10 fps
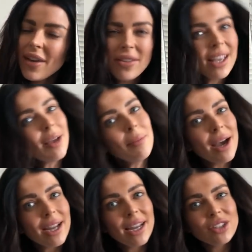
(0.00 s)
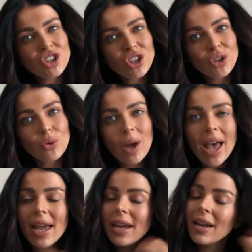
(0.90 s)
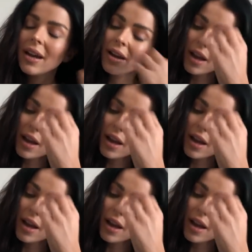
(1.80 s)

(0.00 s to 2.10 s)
I think I might do a